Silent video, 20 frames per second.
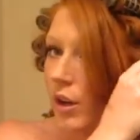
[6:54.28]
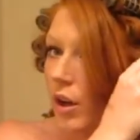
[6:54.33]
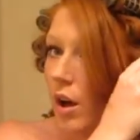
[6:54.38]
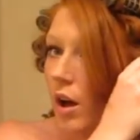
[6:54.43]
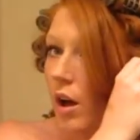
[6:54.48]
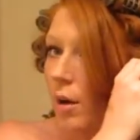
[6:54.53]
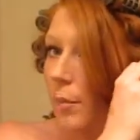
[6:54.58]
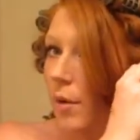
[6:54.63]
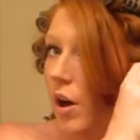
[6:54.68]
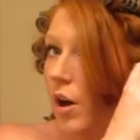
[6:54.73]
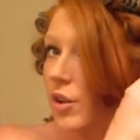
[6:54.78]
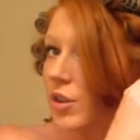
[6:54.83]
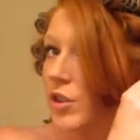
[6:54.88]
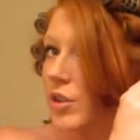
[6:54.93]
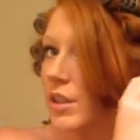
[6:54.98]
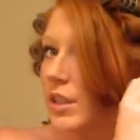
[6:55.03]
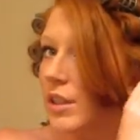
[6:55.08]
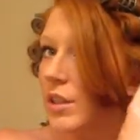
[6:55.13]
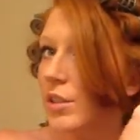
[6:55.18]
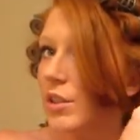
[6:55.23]

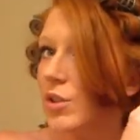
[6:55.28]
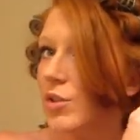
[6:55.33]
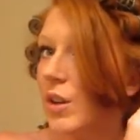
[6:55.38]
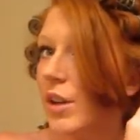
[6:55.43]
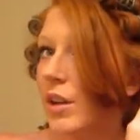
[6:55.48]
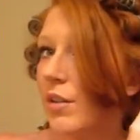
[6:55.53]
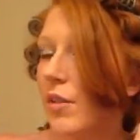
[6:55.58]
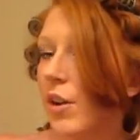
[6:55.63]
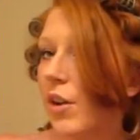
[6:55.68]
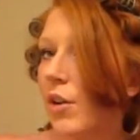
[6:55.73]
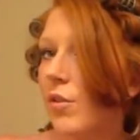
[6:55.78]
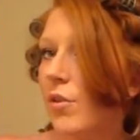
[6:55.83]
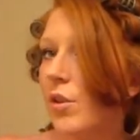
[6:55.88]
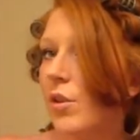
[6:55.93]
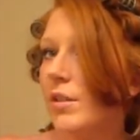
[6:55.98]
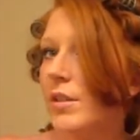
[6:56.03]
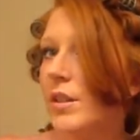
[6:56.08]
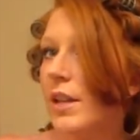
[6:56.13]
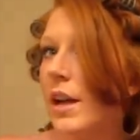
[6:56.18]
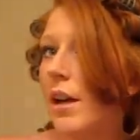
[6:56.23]
underneath the strand of hair and
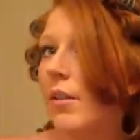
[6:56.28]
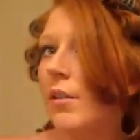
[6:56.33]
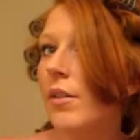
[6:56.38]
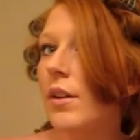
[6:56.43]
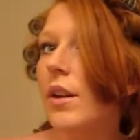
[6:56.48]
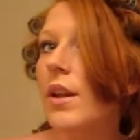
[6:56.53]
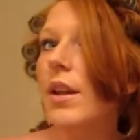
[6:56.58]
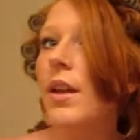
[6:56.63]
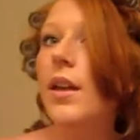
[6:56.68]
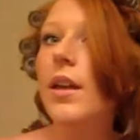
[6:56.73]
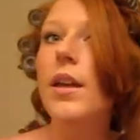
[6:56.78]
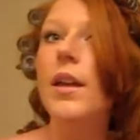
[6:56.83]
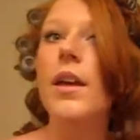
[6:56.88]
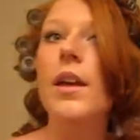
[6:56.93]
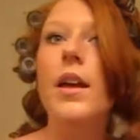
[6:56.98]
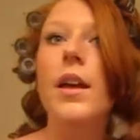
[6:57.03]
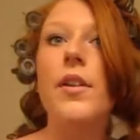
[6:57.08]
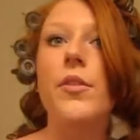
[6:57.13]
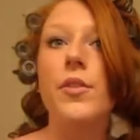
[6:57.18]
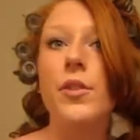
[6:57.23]
rolled down.
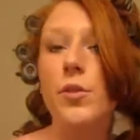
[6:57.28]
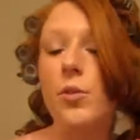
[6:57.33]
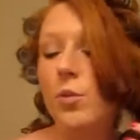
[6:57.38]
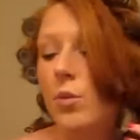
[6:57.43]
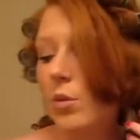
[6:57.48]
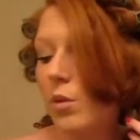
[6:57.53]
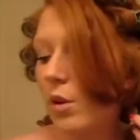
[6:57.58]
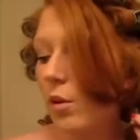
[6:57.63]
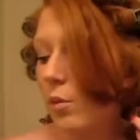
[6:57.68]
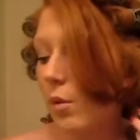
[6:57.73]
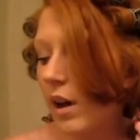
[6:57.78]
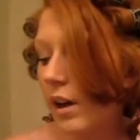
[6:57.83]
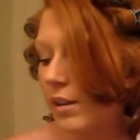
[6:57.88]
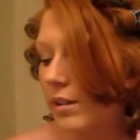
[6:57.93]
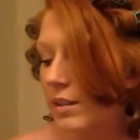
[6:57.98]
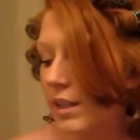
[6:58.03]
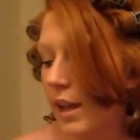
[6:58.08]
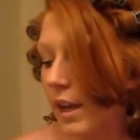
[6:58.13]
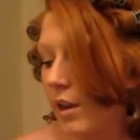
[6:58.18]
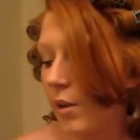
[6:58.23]
If you want
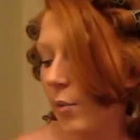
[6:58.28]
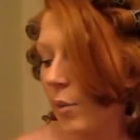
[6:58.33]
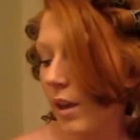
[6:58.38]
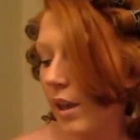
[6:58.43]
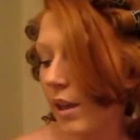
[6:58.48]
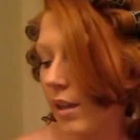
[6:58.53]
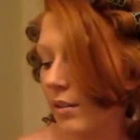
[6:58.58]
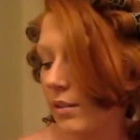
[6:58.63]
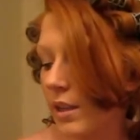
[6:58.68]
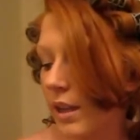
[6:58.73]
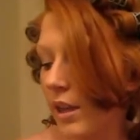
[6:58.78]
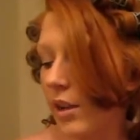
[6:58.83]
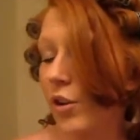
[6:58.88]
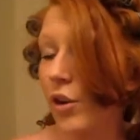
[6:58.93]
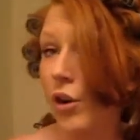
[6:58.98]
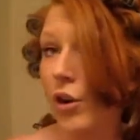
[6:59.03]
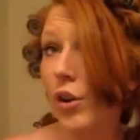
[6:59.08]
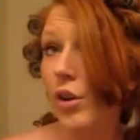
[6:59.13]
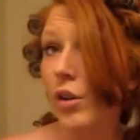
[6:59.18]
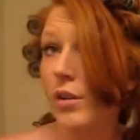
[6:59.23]
tight
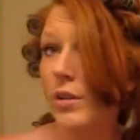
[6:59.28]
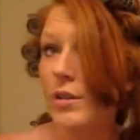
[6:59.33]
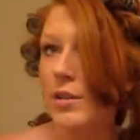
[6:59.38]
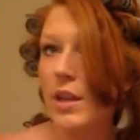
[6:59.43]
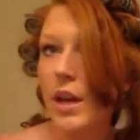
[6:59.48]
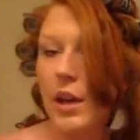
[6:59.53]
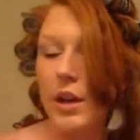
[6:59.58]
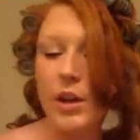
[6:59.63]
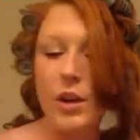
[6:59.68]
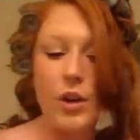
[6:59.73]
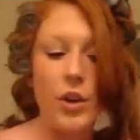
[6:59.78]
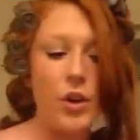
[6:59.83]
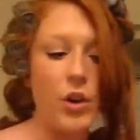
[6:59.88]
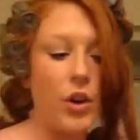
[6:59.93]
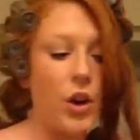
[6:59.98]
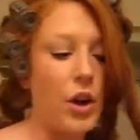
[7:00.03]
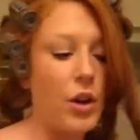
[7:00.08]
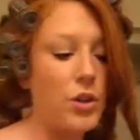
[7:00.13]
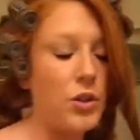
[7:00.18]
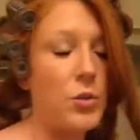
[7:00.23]
curls, then you're
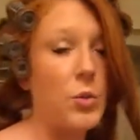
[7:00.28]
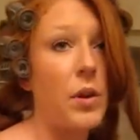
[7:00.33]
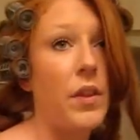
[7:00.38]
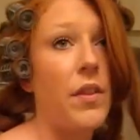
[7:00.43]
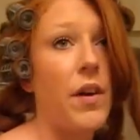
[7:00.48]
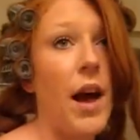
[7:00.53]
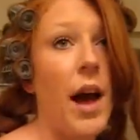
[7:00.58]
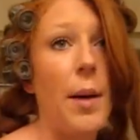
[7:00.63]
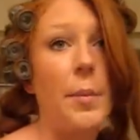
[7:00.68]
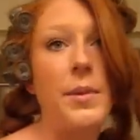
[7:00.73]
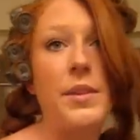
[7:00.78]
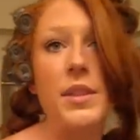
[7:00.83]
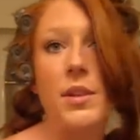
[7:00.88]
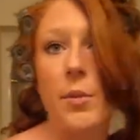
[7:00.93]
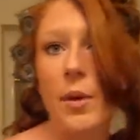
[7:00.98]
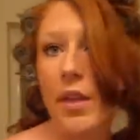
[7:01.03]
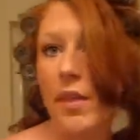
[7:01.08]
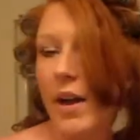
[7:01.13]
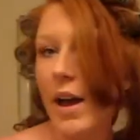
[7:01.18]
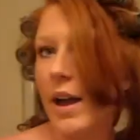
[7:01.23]
going to do it the opposite
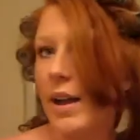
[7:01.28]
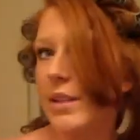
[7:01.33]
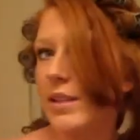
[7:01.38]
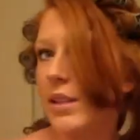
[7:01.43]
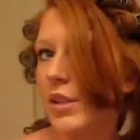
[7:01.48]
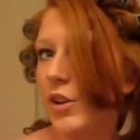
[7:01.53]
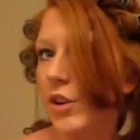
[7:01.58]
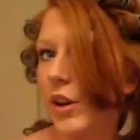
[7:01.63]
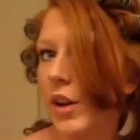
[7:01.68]
way that I did. You're